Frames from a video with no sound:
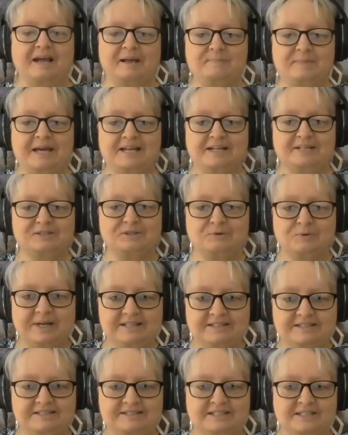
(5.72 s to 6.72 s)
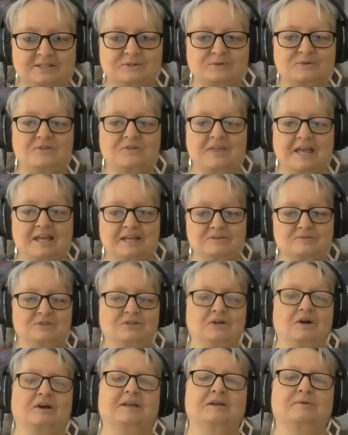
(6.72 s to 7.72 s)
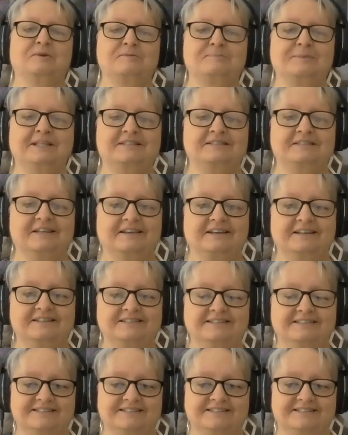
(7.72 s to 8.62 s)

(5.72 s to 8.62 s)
Hi, Matt. It's great to see you. Thanks for talking with me today.